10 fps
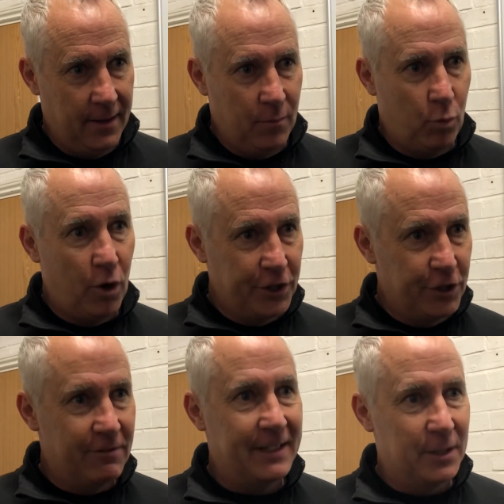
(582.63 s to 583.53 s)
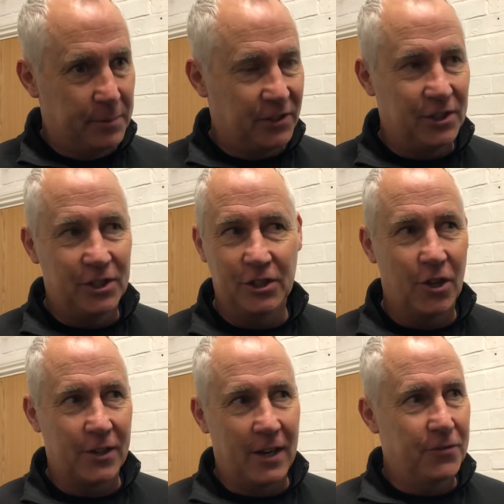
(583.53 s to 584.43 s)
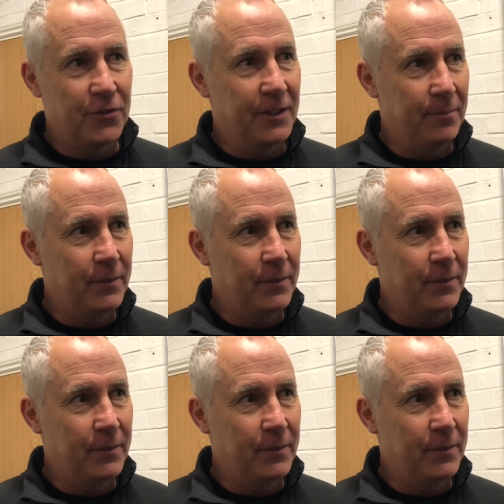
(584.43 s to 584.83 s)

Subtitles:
while you're in the position, you've got to go for it.